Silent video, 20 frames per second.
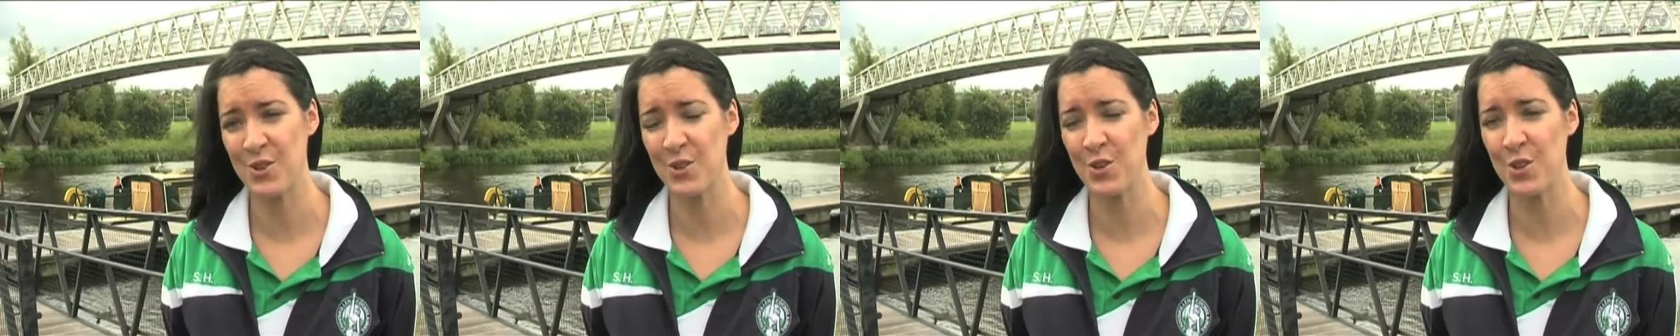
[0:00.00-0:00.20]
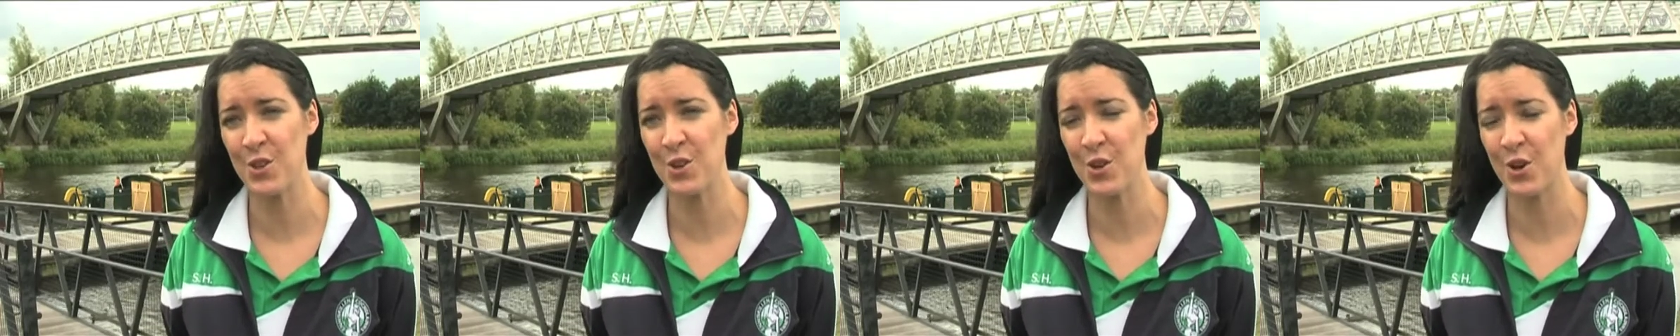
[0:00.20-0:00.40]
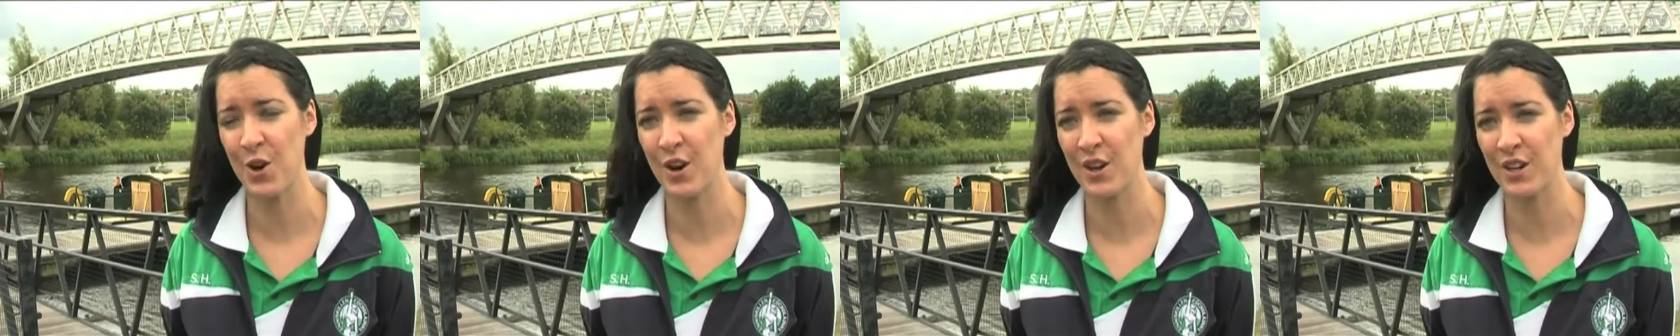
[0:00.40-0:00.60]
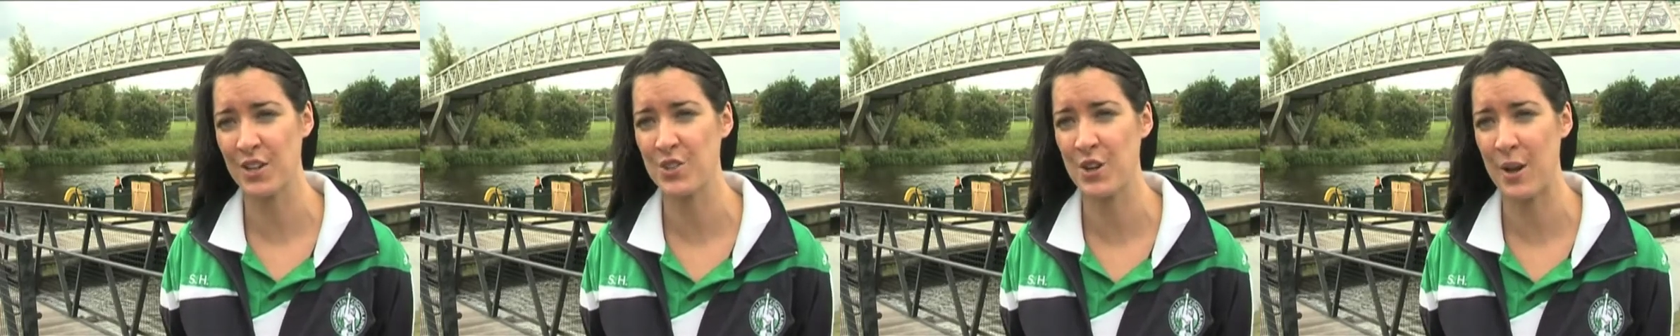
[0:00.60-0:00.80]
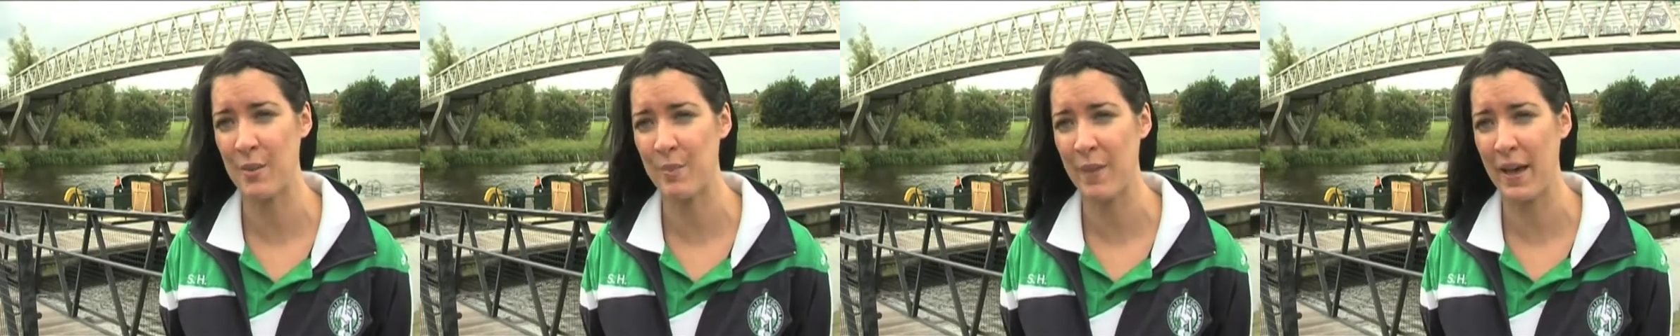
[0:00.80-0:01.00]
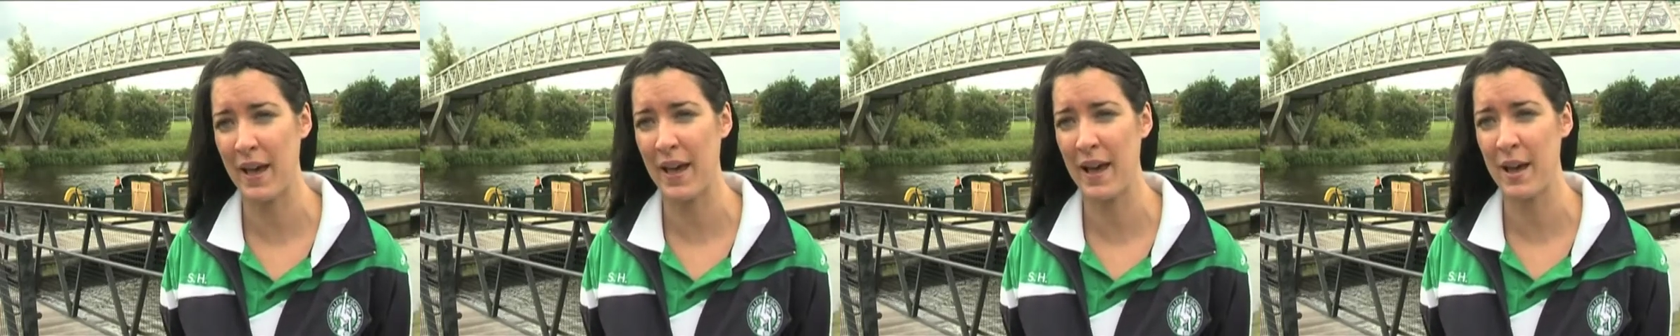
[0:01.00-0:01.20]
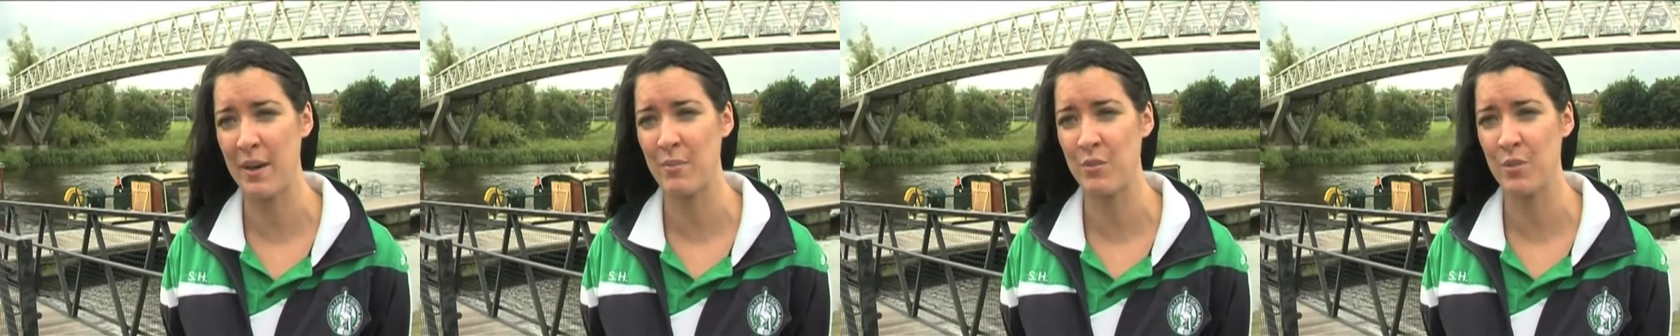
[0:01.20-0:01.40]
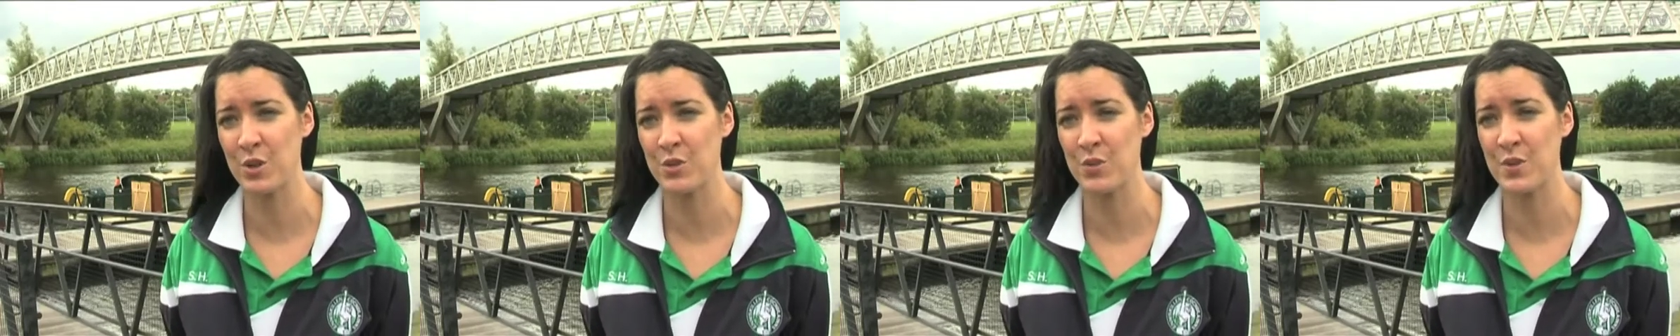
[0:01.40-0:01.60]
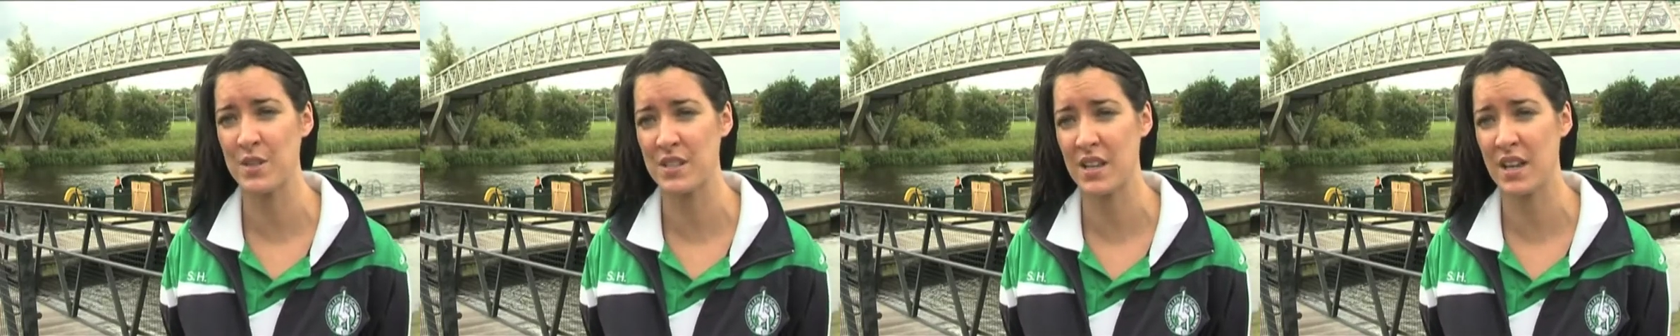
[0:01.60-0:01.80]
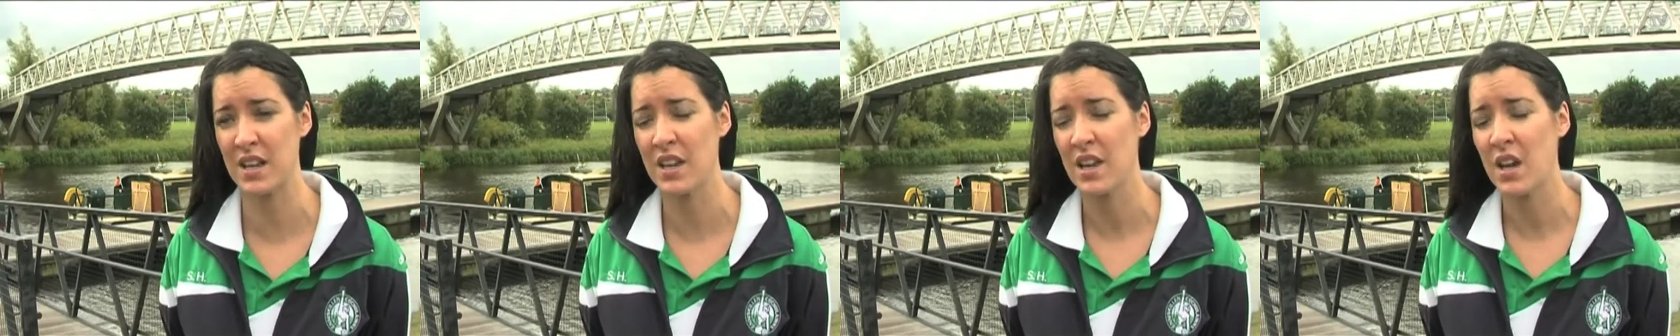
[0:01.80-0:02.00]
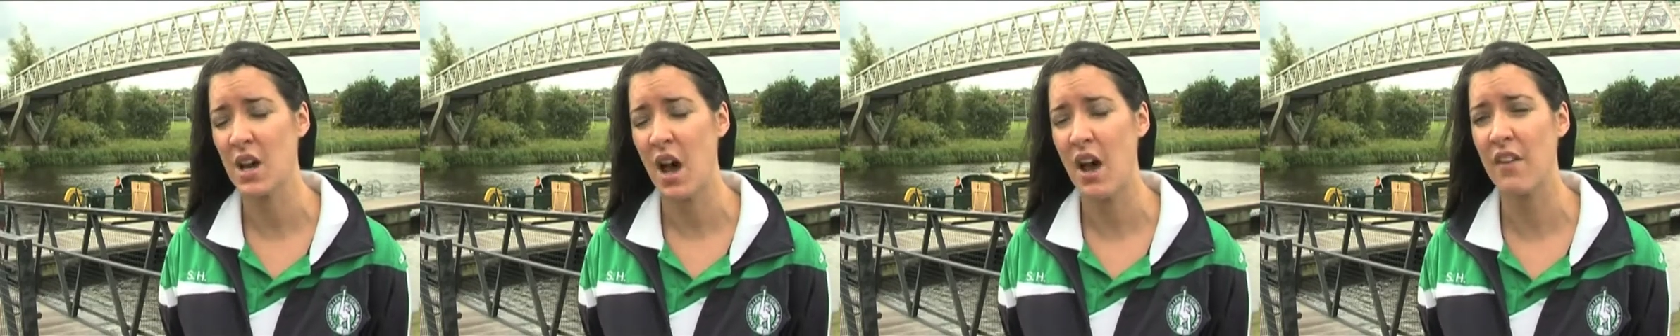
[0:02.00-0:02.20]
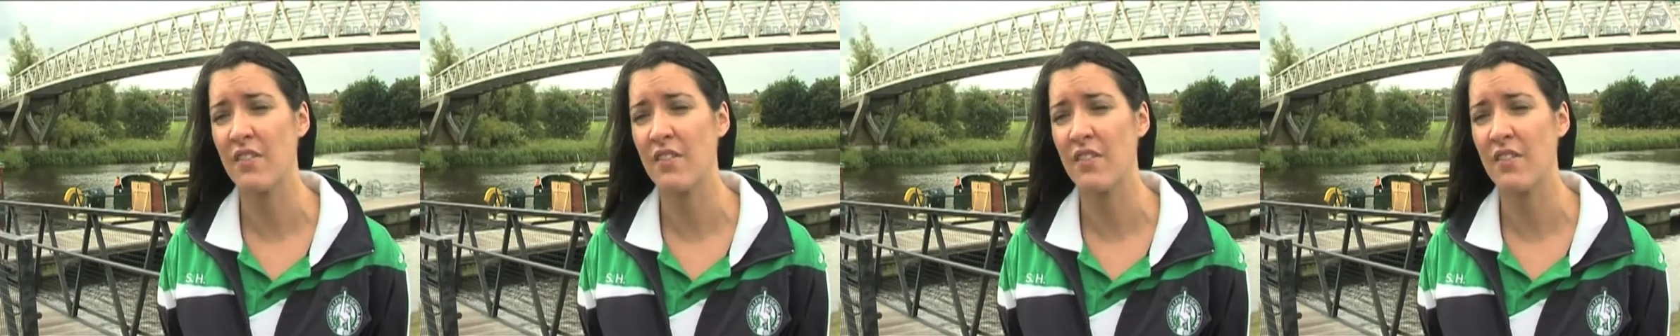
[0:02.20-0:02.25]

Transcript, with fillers: the New York trip, um, which was a, a